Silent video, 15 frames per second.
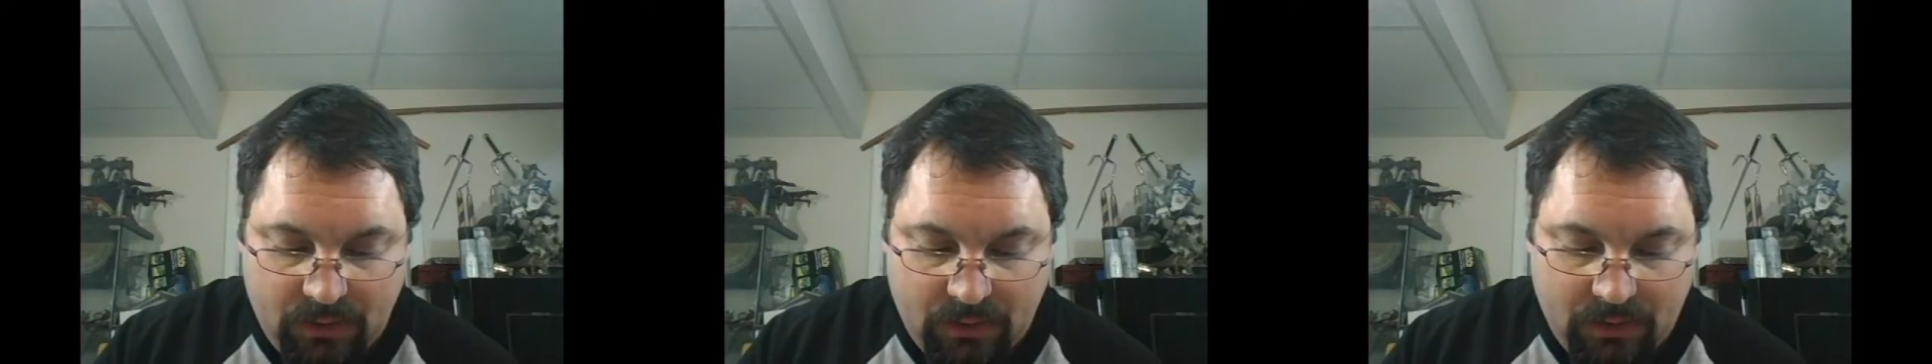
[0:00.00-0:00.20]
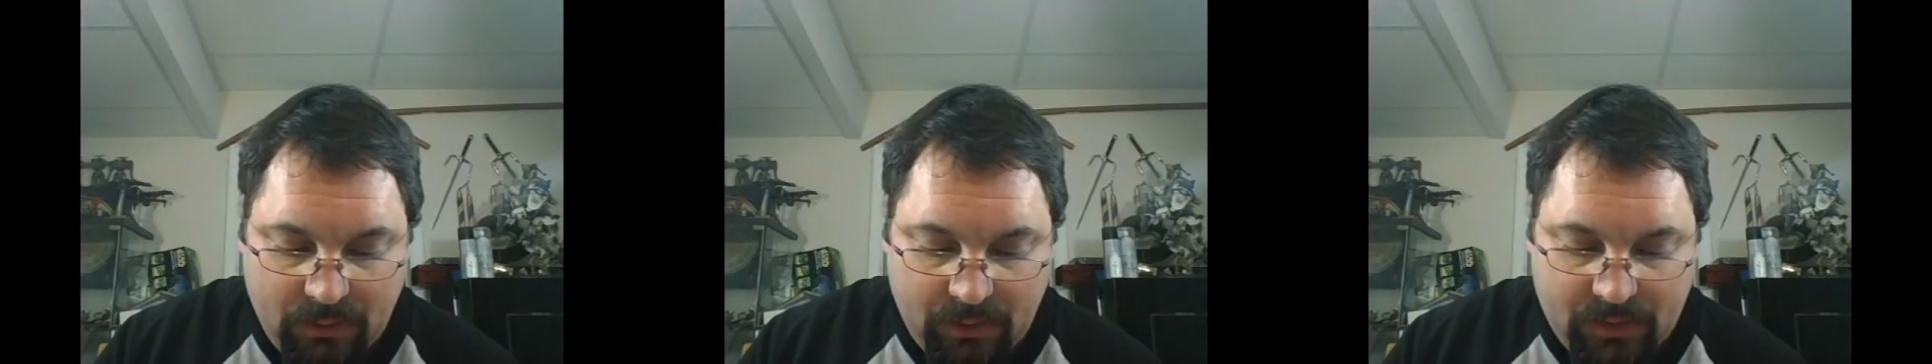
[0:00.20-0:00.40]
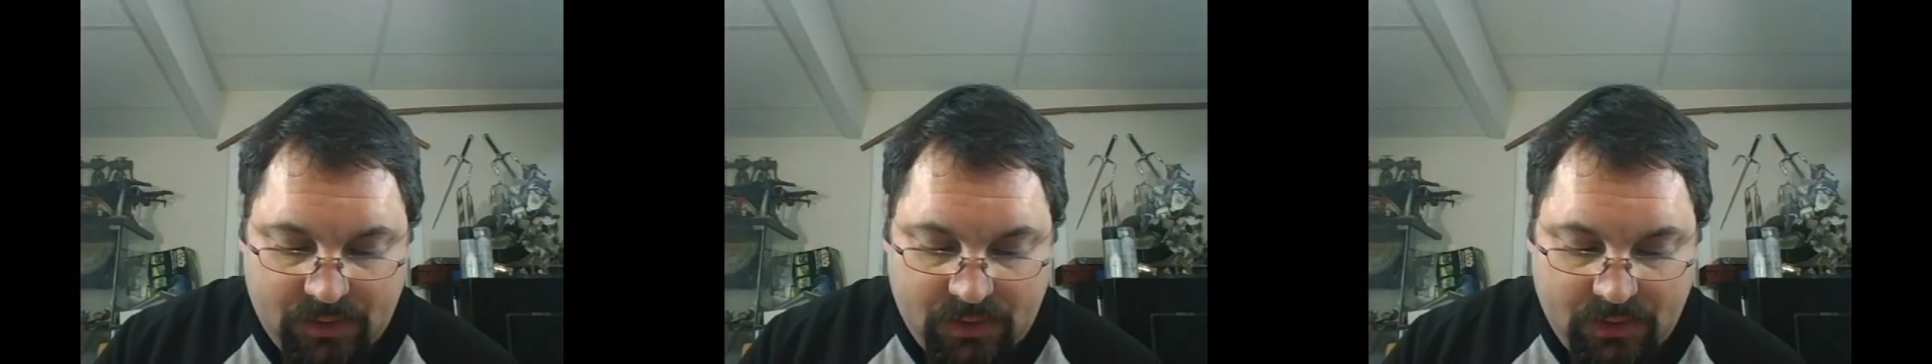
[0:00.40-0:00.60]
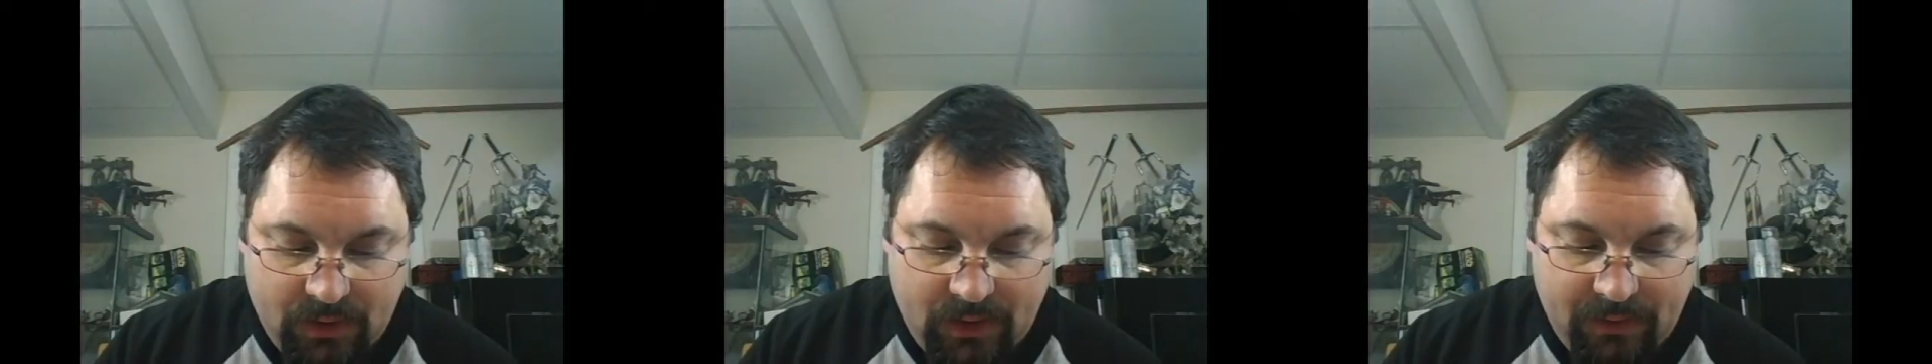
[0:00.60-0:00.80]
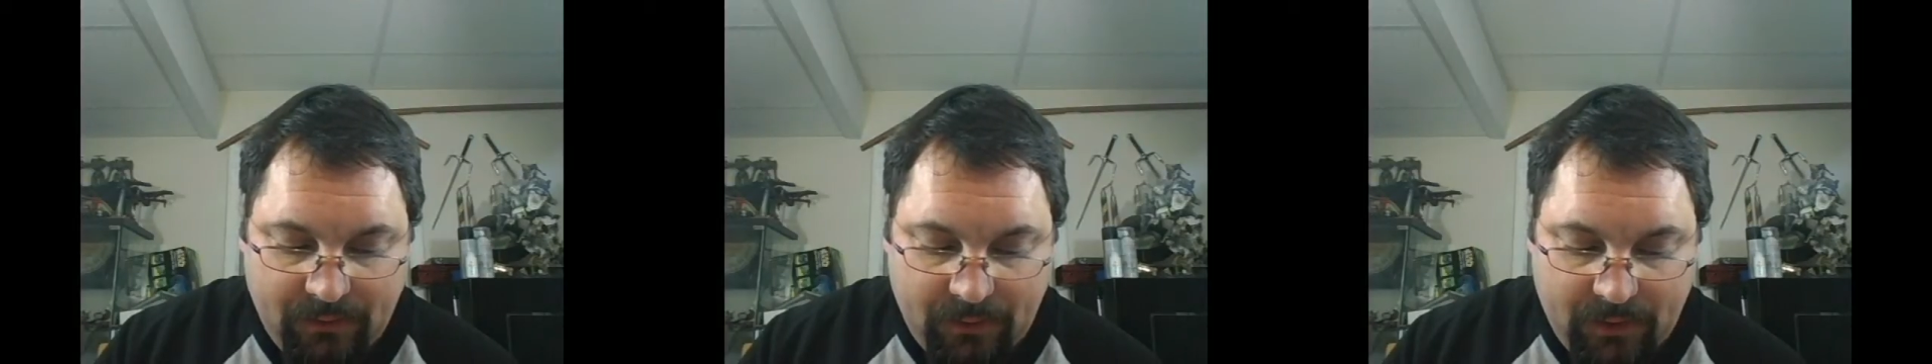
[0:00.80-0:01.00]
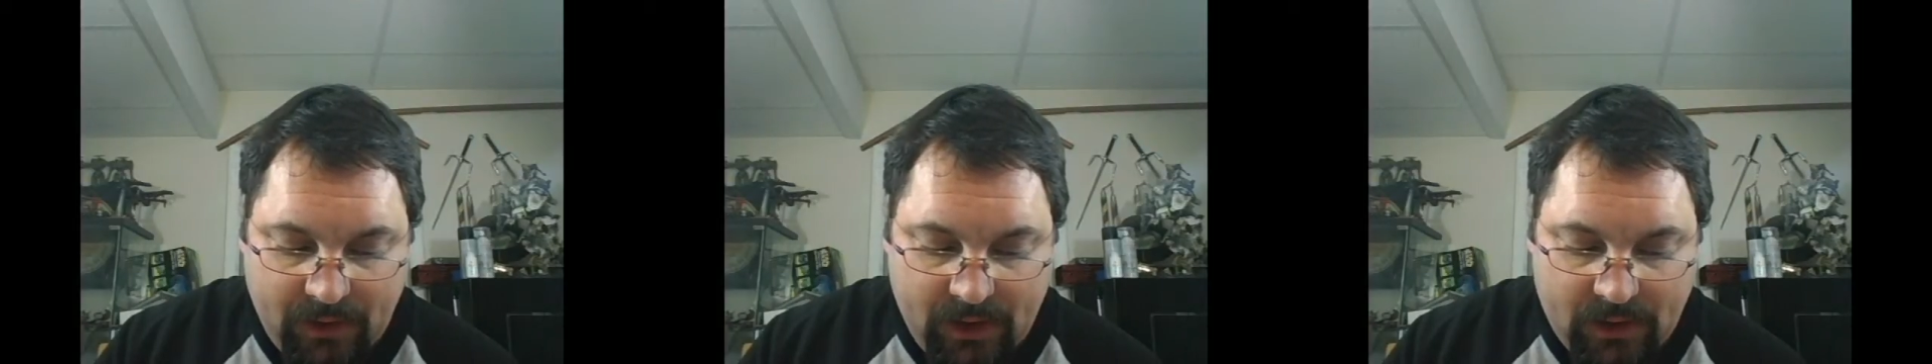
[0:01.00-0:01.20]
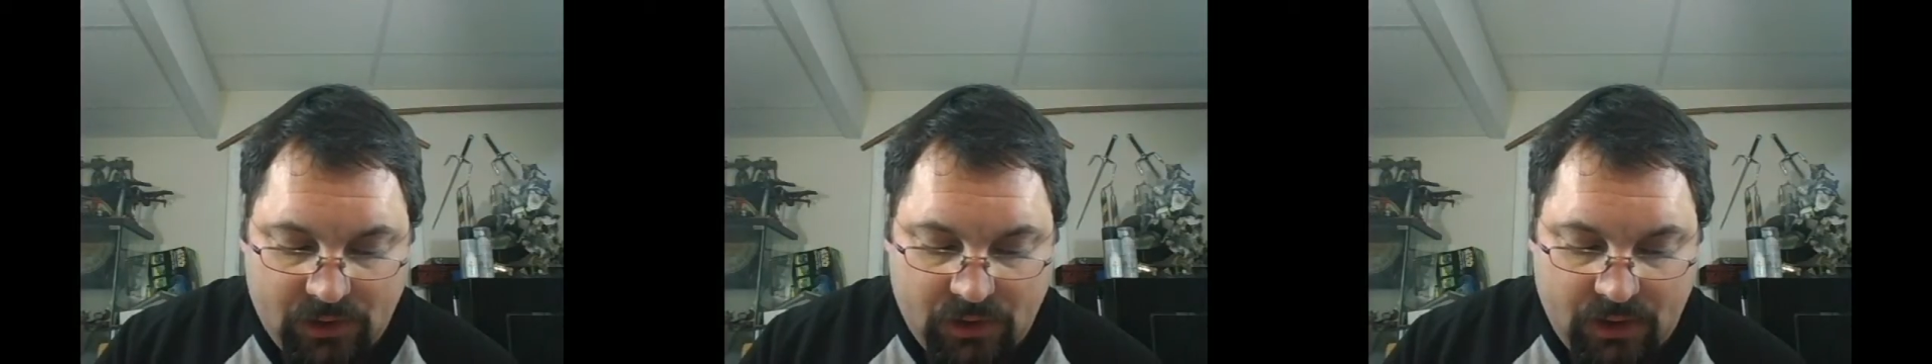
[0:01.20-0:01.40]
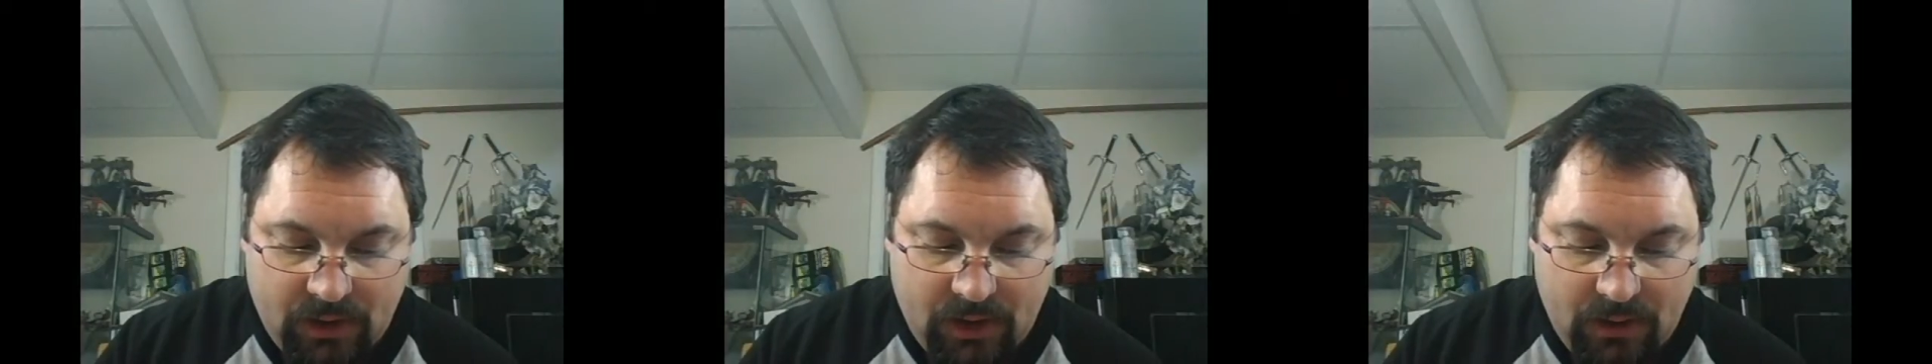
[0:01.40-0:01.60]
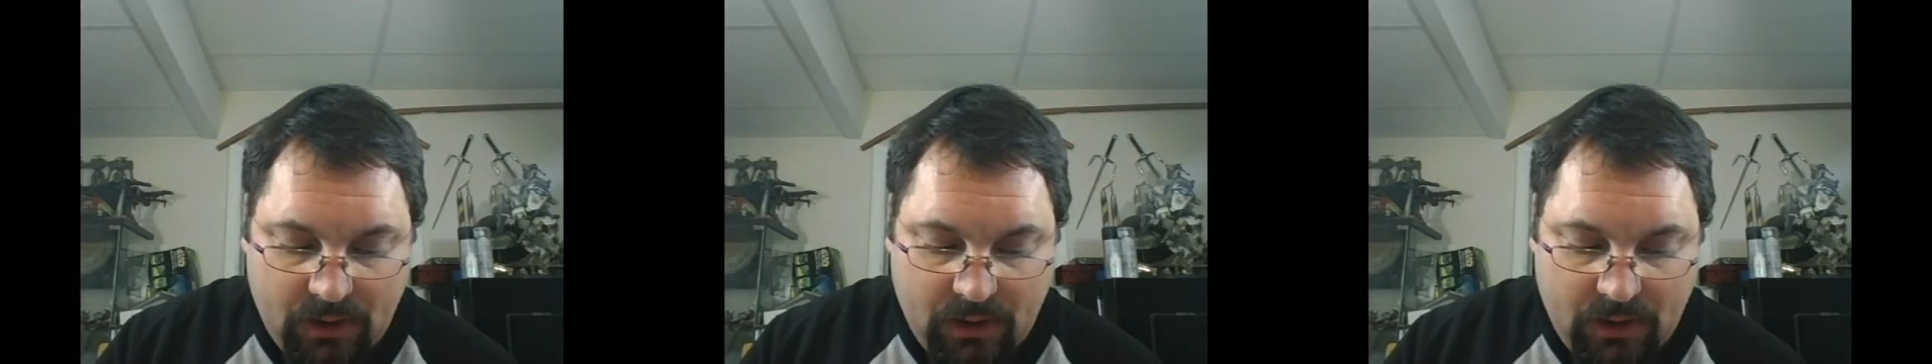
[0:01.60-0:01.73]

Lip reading: the Brimstone Conflagration